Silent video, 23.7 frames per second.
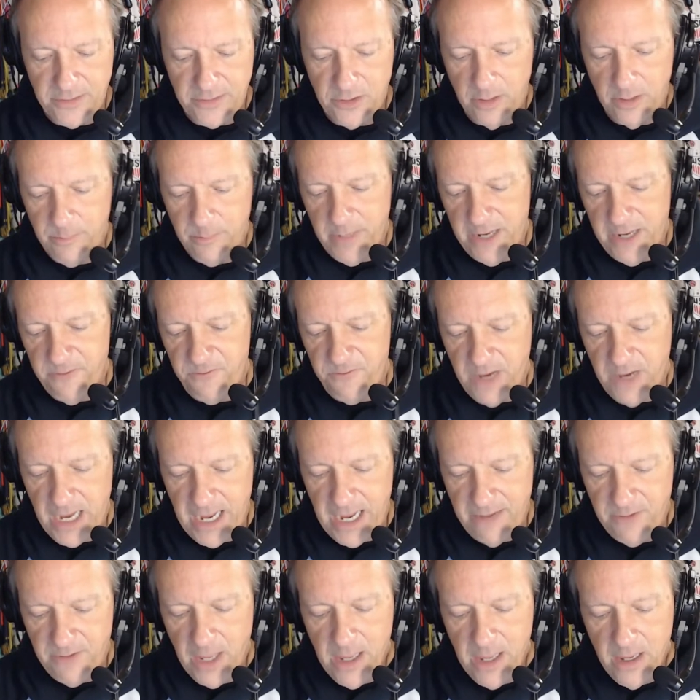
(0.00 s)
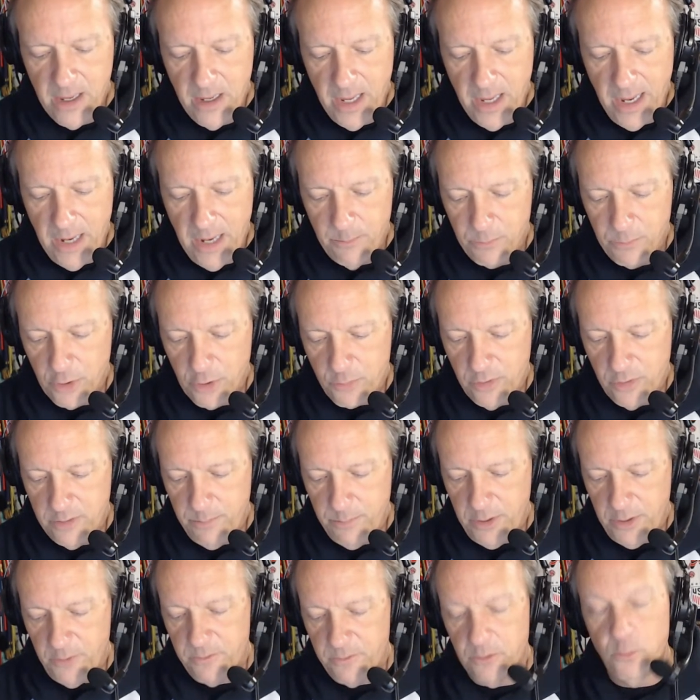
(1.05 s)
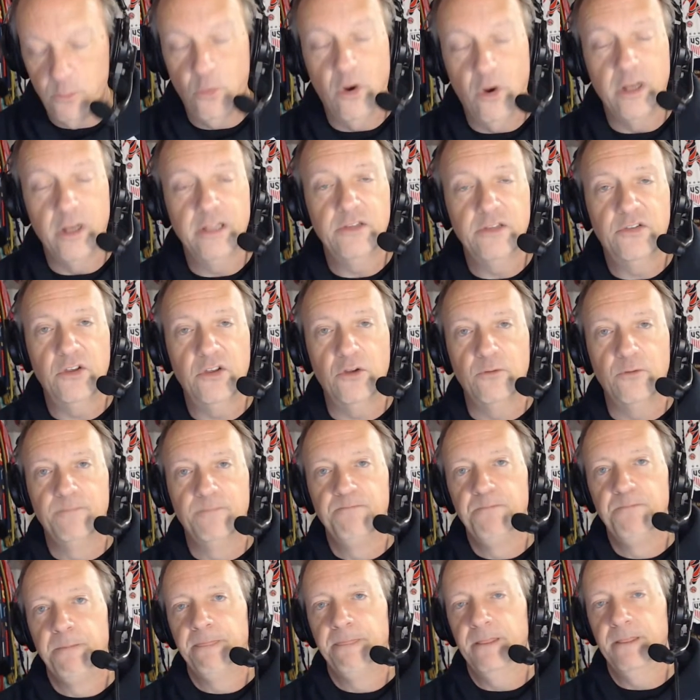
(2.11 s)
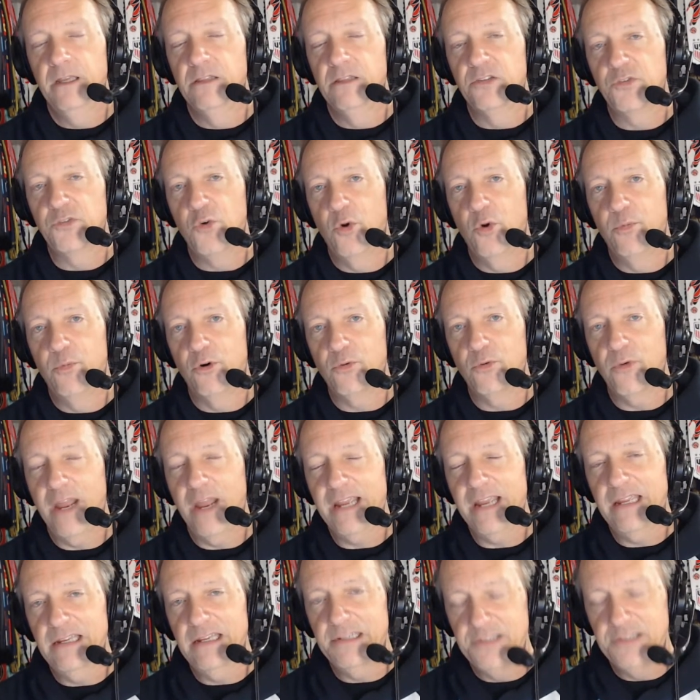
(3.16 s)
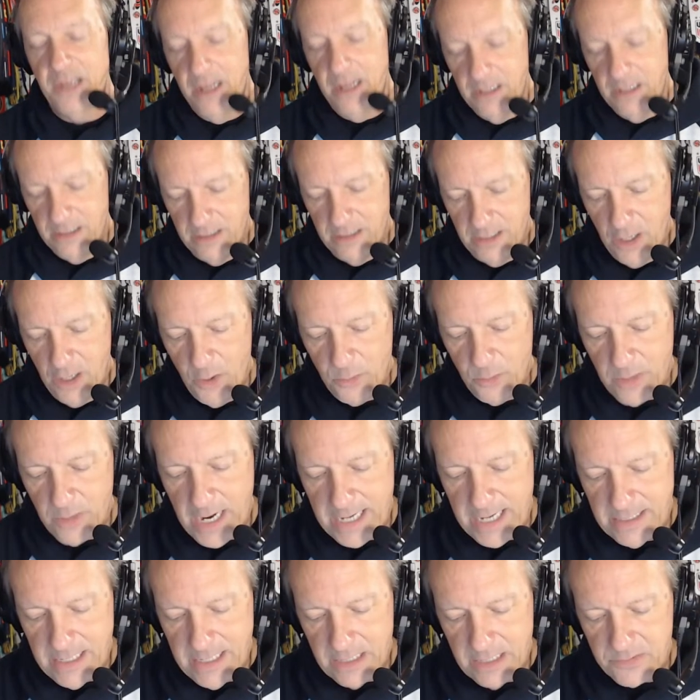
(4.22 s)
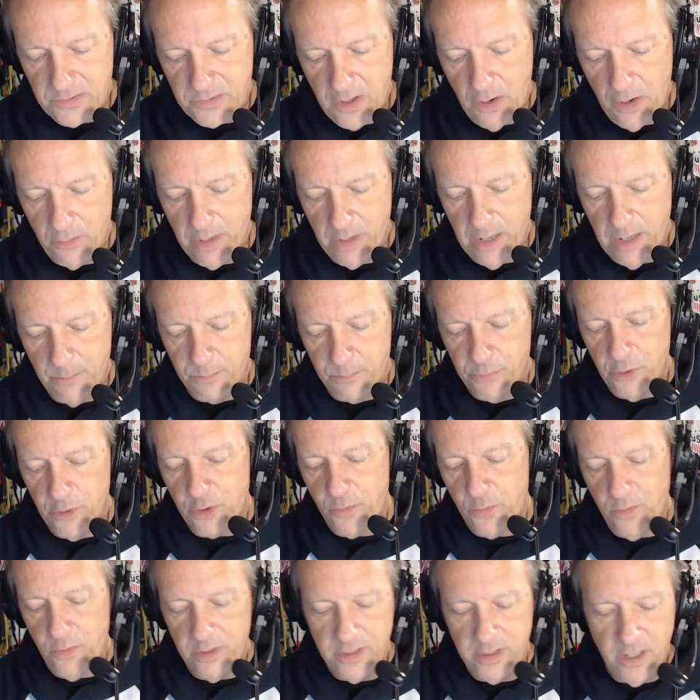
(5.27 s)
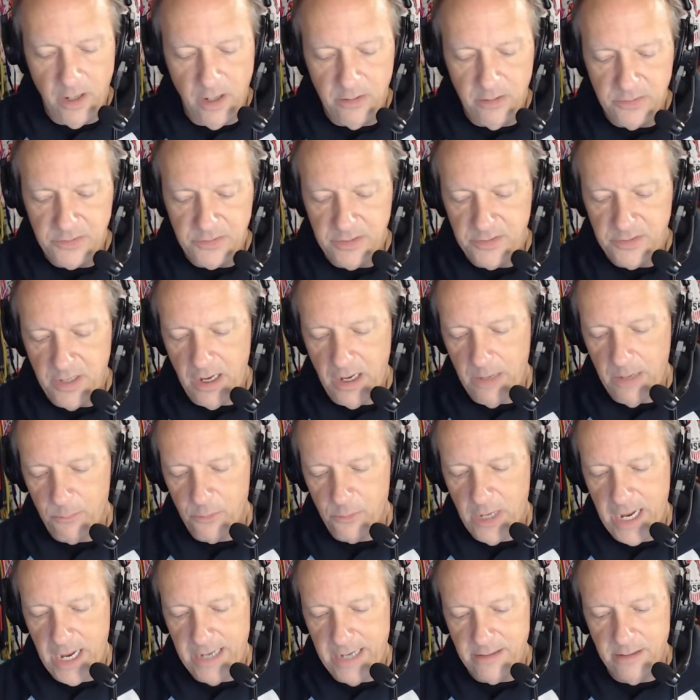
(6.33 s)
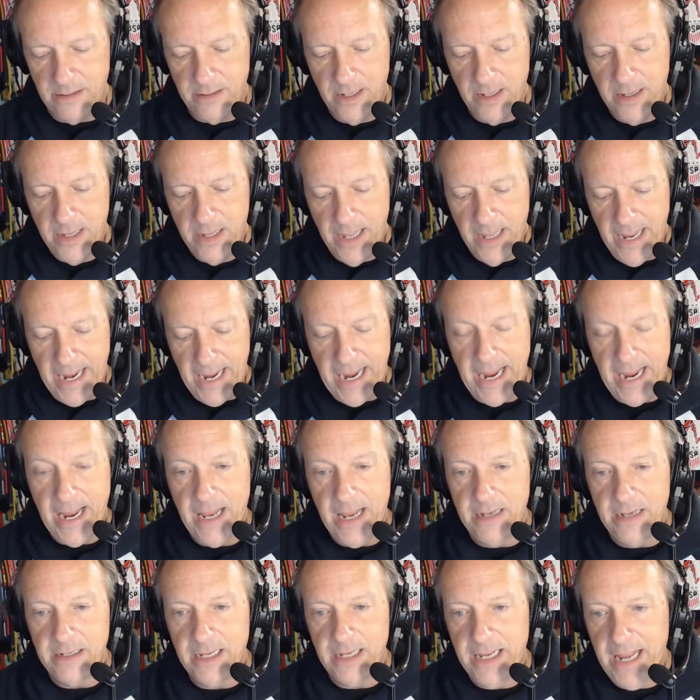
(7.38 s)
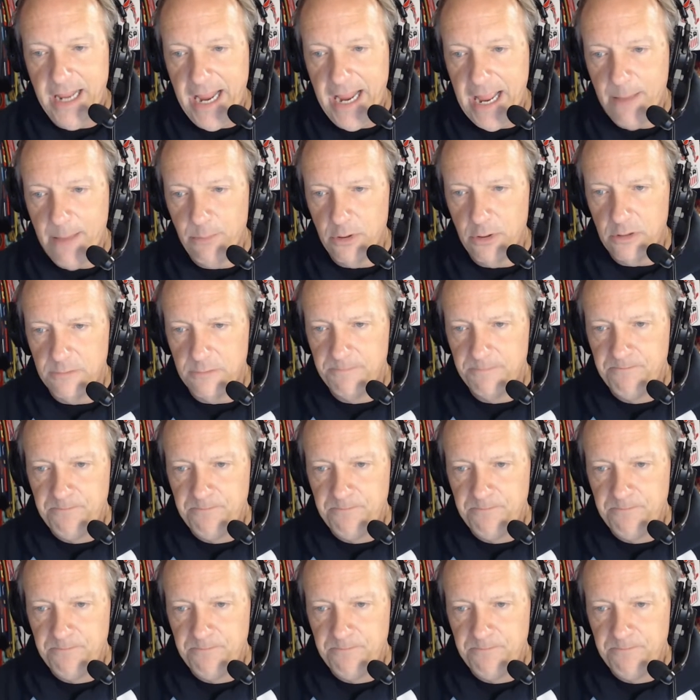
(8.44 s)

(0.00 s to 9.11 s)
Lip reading: on May 5, and Brookwood and Buford, 1 and 2 in the scoreboard rankings. Low right next go around. Brookwood goes to Tom Ryden, and Campbell